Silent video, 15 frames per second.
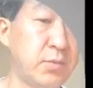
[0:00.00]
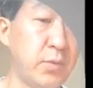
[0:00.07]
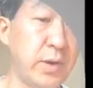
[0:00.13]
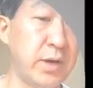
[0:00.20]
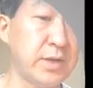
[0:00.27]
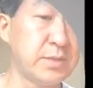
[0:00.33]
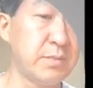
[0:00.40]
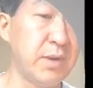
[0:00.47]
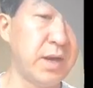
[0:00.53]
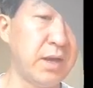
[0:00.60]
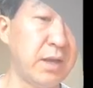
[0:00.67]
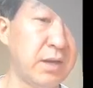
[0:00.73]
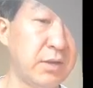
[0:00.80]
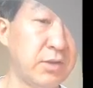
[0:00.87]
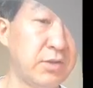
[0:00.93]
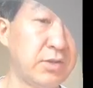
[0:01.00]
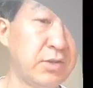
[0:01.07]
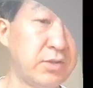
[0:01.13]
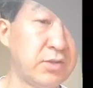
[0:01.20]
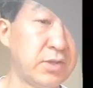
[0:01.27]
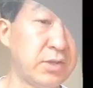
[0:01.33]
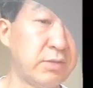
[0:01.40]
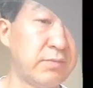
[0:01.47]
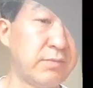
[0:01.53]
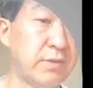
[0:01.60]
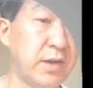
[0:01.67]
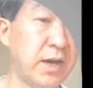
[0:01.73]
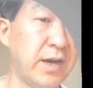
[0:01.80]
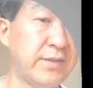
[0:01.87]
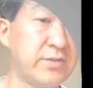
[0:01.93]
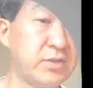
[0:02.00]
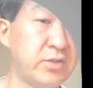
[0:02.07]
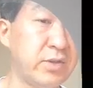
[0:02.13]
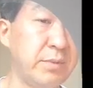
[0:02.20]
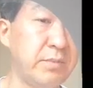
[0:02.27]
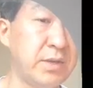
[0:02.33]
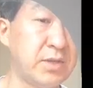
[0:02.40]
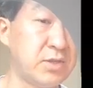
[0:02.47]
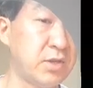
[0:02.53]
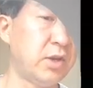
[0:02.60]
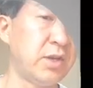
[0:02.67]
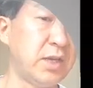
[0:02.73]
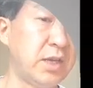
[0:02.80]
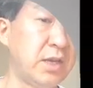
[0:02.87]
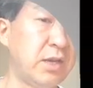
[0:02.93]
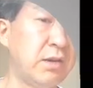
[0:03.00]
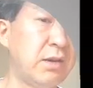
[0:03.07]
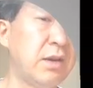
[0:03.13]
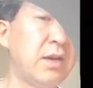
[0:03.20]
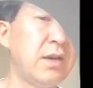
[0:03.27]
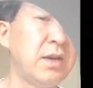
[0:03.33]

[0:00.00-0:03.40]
Where is my YouTube live stream? Is on here,